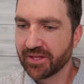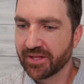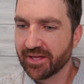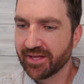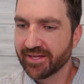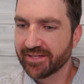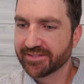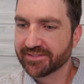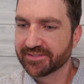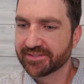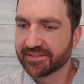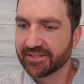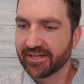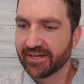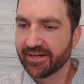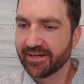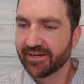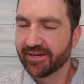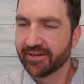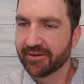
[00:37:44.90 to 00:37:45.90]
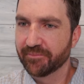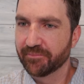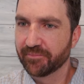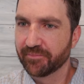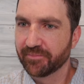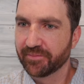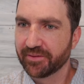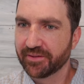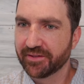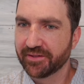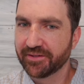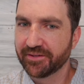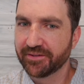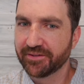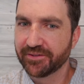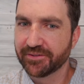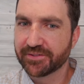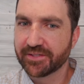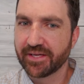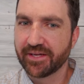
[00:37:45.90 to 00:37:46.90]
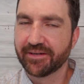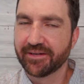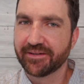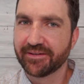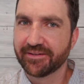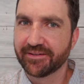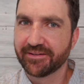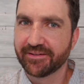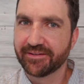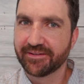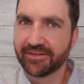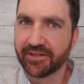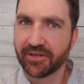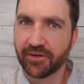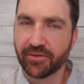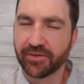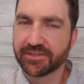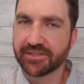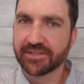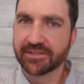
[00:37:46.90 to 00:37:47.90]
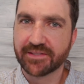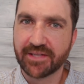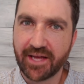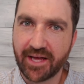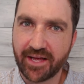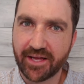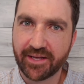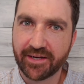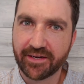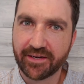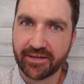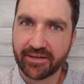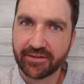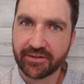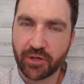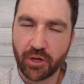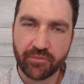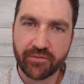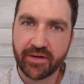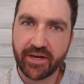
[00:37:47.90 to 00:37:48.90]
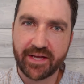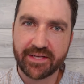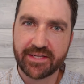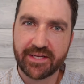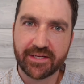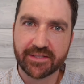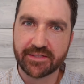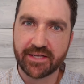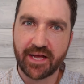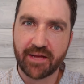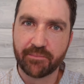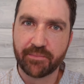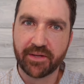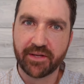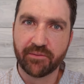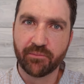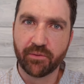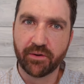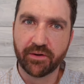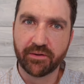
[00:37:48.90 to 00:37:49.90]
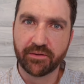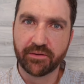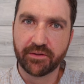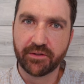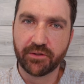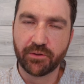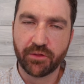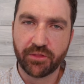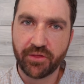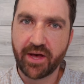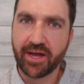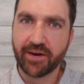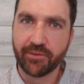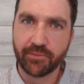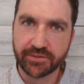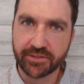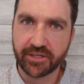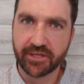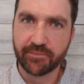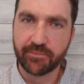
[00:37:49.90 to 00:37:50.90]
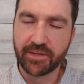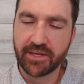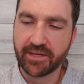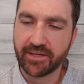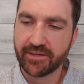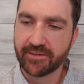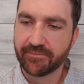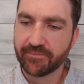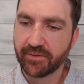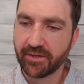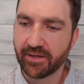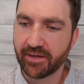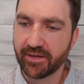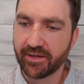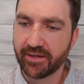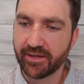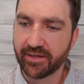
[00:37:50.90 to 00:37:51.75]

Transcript: lines, um, you said, you know, this is not, COVID nineteen has not been what you thought it was going to be uh,